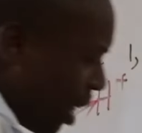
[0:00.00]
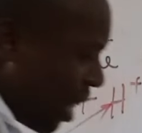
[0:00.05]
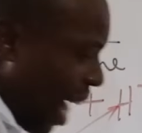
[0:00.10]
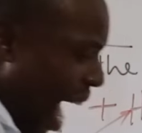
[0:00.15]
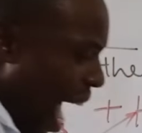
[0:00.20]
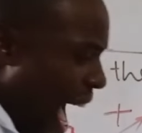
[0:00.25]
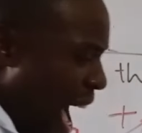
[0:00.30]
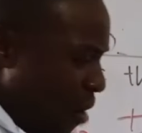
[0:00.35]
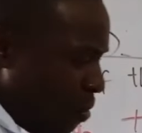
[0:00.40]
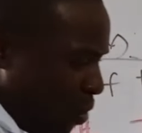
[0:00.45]
that
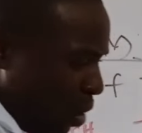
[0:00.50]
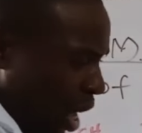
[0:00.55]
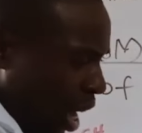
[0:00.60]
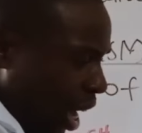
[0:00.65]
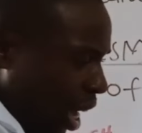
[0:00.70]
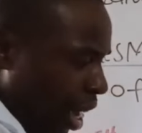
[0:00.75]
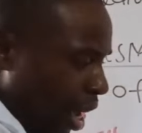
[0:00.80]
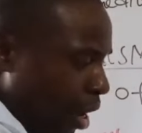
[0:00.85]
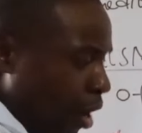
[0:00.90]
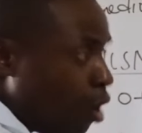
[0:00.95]
I have
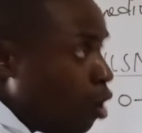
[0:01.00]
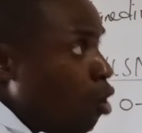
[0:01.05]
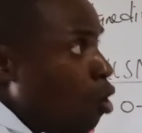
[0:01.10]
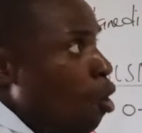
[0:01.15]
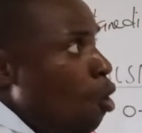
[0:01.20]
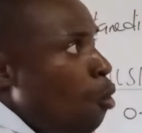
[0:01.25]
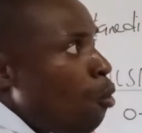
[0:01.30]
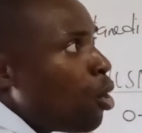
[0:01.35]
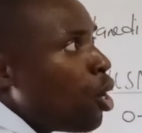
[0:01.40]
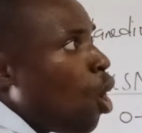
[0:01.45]
here,
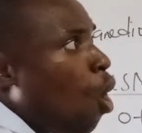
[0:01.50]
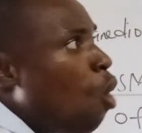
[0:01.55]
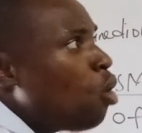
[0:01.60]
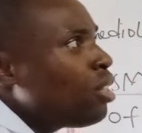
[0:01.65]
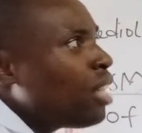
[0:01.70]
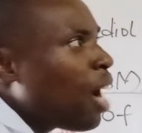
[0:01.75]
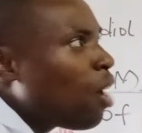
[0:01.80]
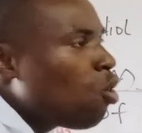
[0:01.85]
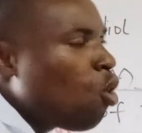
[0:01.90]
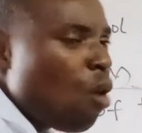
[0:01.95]
we
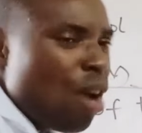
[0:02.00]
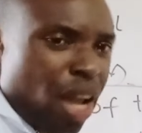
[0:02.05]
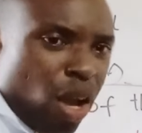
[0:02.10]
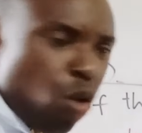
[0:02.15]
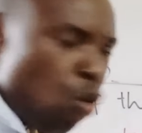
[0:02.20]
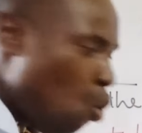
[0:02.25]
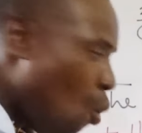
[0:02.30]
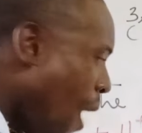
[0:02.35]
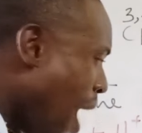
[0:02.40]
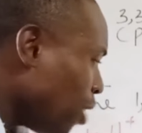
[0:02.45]
undergo a
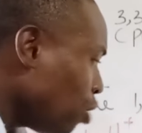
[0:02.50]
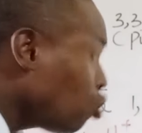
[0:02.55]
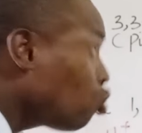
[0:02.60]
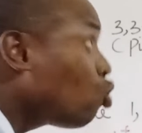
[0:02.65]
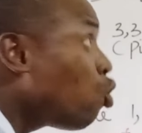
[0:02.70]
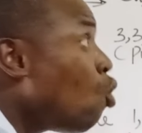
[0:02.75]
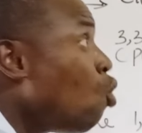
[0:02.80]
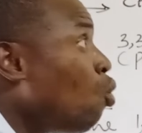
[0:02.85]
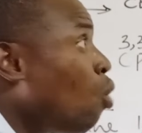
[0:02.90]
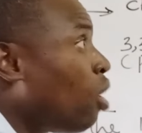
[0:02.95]

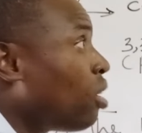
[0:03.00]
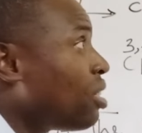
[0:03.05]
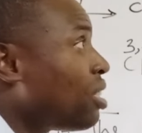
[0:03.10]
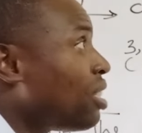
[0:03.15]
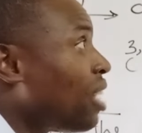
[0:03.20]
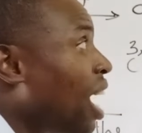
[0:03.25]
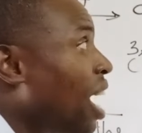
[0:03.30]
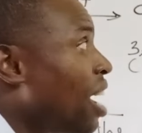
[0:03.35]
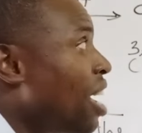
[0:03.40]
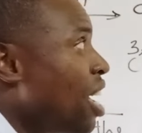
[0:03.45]
1,2
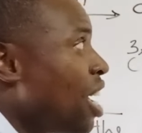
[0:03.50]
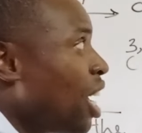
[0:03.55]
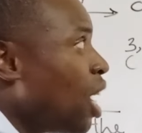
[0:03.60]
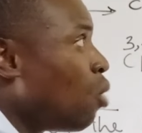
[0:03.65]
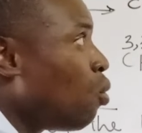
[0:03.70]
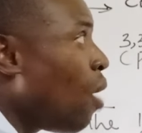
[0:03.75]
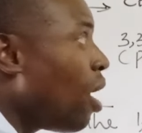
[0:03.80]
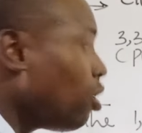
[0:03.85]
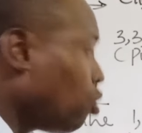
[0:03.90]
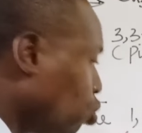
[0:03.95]
what now? A
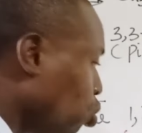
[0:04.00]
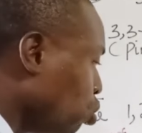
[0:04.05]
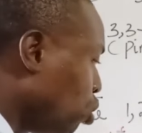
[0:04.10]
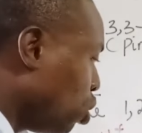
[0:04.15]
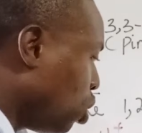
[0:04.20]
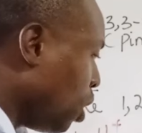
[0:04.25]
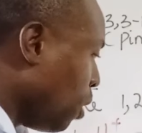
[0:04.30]
1,2